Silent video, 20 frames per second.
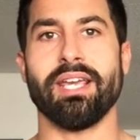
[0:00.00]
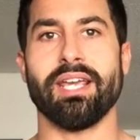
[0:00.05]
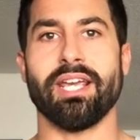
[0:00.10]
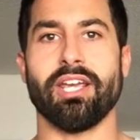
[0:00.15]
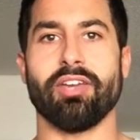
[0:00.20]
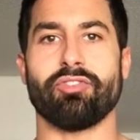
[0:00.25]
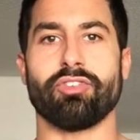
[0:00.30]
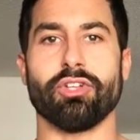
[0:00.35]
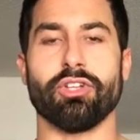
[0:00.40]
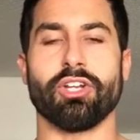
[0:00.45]

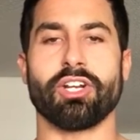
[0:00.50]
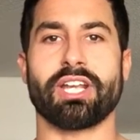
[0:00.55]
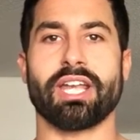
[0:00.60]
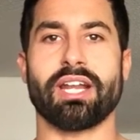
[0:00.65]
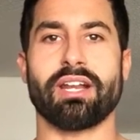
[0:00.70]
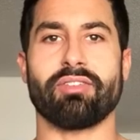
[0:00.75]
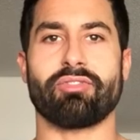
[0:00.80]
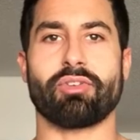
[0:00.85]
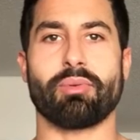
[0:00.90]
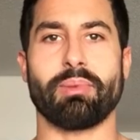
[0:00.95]
If you look at
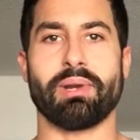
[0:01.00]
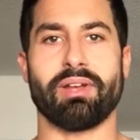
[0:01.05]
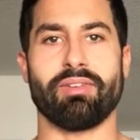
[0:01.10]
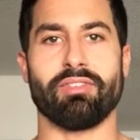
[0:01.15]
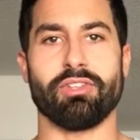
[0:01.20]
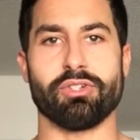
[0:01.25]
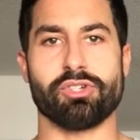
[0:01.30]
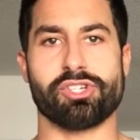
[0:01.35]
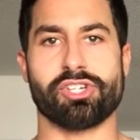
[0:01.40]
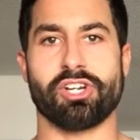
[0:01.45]
it from an
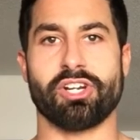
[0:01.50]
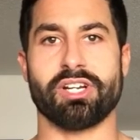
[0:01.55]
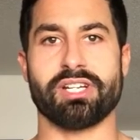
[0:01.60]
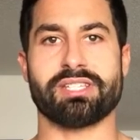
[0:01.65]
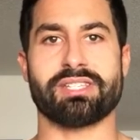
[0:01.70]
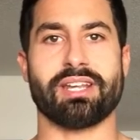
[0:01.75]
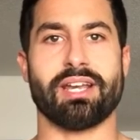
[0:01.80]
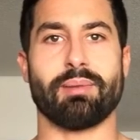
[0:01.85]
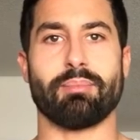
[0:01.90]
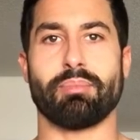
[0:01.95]
evolutionary
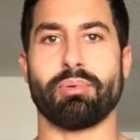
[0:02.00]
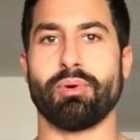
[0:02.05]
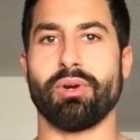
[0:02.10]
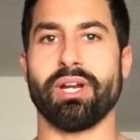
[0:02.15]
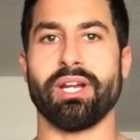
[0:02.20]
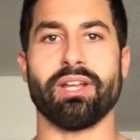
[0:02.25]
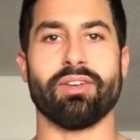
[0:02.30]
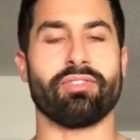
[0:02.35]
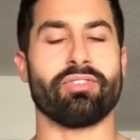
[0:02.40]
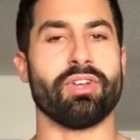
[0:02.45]

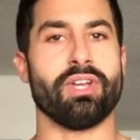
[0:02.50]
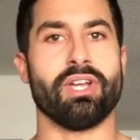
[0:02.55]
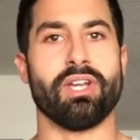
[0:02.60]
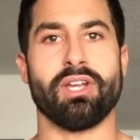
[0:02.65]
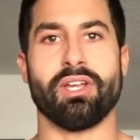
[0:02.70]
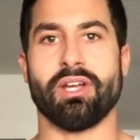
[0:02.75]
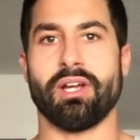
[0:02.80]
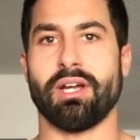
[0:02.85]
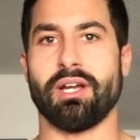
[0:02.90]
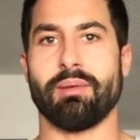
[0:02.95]
standpoint, if
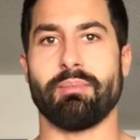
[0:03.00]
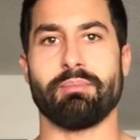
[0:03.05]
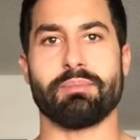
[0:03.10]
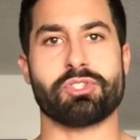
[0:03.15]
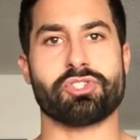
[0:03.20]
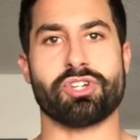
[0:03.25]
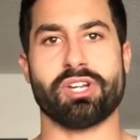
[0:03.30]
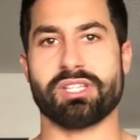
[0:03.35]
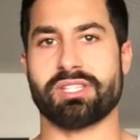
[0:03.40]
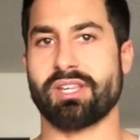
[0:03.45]
um,
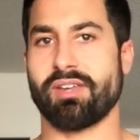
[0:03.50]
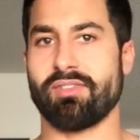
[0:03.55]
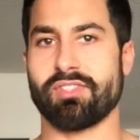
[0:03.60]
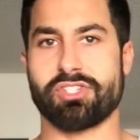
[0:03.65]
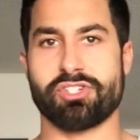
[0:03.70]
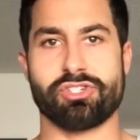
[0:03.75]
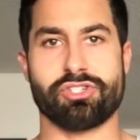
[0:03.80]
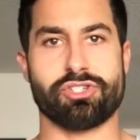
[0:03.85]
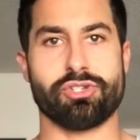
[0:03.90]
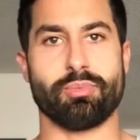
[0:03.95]
stress levels
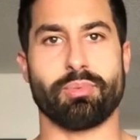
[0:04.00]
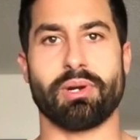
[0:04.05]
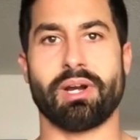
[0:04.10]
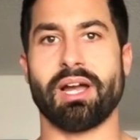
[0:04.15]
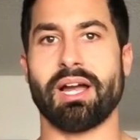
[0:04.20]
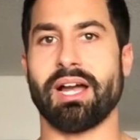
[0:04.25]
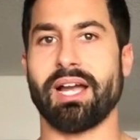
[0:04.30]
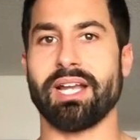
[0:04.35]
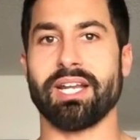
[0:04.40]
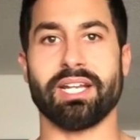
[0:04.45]
are super
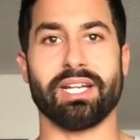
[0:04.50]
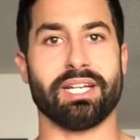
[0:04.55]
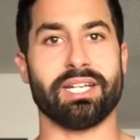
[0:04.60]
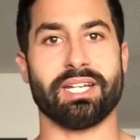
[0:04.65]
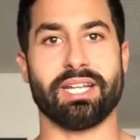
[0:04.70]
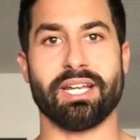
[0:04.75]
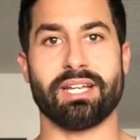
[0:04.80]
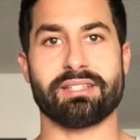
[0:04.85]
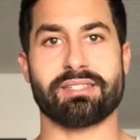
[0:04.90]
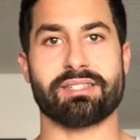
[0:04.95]
high. You need to
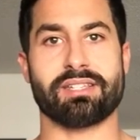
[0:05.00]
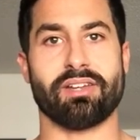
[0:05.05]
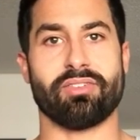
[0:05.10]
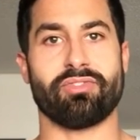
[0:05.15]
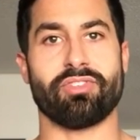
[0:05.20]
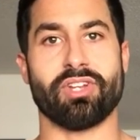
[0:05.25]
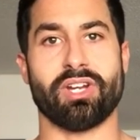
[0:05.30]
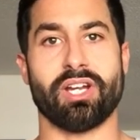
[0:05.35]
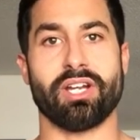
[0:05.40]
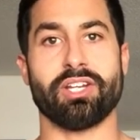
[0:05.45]
get
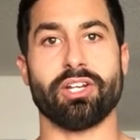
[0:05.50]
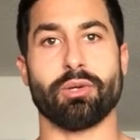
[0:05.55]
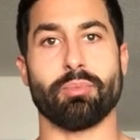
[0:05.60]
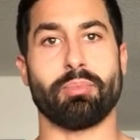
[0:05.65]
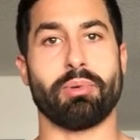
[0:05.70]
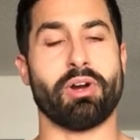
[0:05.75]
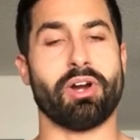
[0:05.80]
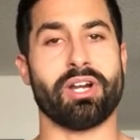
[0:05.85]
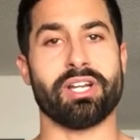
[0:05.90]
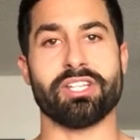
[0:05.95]
stuff done. Your
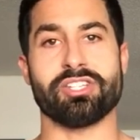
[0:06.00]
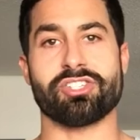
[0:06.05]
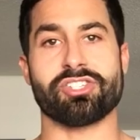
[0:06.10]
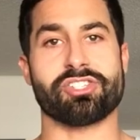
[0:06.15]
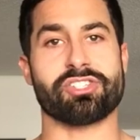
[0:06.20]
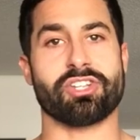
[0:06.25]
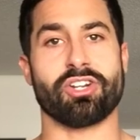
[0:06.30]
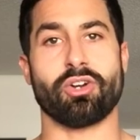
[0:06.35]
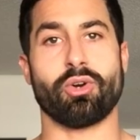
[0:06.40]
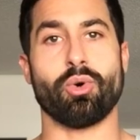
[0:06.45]
body's
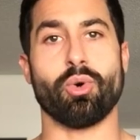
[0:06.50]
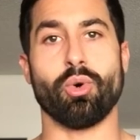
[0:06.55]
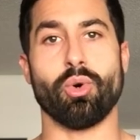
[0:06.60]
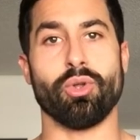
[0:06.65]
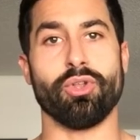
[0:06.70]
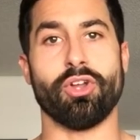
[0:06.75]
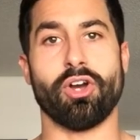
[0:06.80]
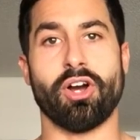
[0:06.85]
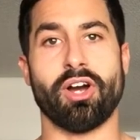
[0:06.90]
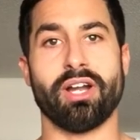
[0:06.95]
just going to
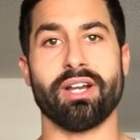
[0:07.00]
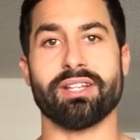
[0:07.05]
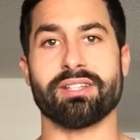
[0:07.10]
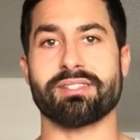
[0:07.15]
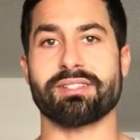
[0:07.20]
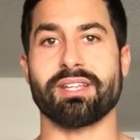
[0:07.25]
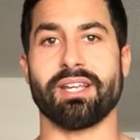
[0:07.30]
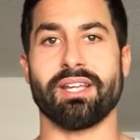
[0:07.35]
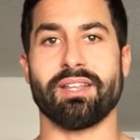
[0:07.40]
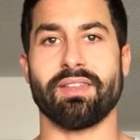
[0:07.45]
hold on and
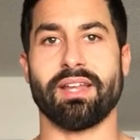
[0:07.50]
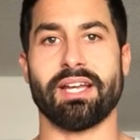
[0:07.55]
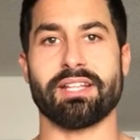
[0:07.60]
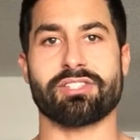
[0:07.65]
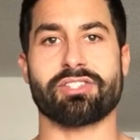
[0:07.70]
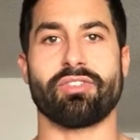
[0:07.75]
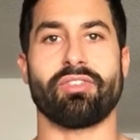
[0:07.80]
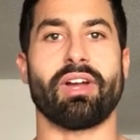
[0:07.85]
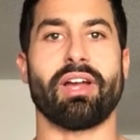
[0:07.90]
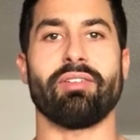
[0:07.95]
stay in that
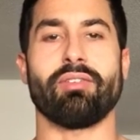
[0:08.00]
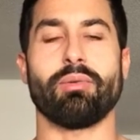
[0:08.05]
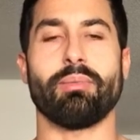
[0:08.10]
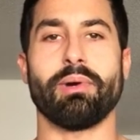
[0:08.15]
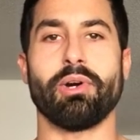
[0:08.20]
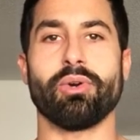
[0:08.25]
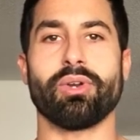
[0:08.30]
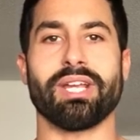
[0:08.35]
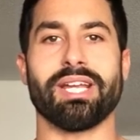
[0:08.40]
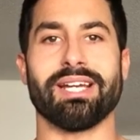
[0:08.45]
survival
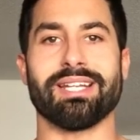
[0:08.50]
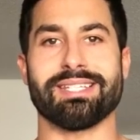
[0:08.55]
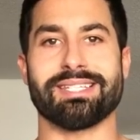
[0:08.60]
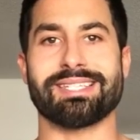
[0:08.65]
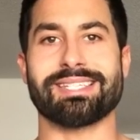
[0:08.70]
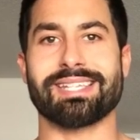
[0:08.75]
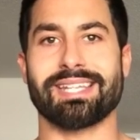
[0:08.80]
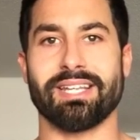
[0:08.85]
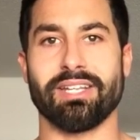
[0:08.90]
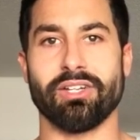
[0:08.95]
mode
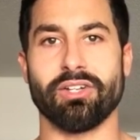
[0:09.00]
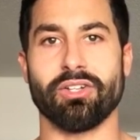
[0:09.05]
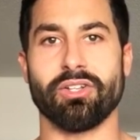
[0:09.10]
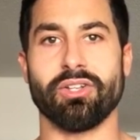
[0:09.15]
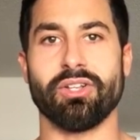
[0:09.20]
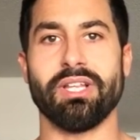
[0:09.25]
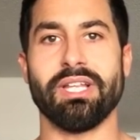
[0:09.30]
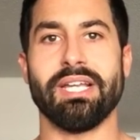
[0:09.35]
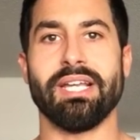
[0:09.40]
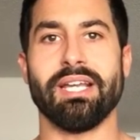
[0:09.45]

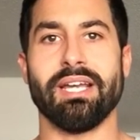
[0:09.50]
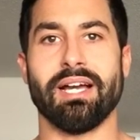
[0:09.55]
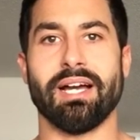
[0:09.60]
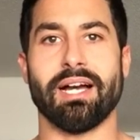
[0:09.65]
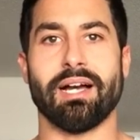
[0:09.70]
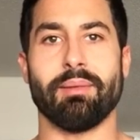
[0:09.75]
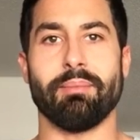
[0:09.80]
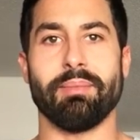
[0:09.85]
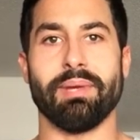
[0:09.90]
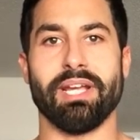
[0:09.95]
until
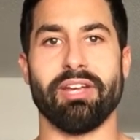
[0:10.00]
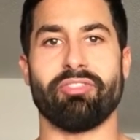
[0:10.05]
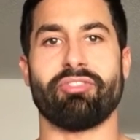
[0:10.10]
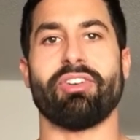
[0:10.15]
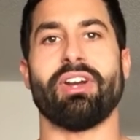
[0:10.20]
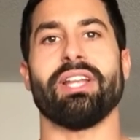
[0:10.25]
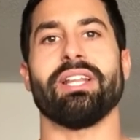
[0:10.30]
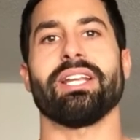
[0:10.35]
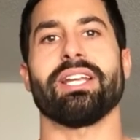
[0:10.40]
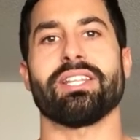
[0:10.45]
um, it
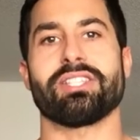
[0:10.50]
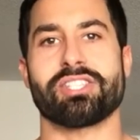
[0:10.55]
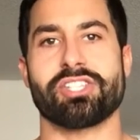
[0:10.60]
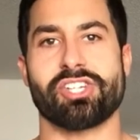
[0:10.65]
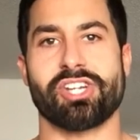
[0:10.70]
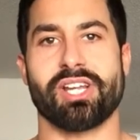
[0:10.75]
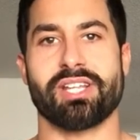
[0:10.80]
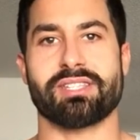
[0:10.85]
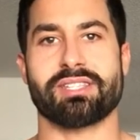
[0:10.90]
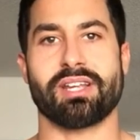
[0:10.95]
finally gets a
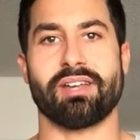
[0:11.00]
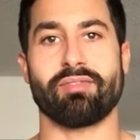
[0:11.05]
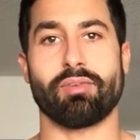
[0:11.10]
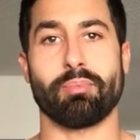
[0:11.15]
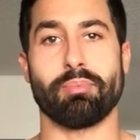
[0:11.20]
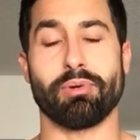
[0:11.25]
chance to have a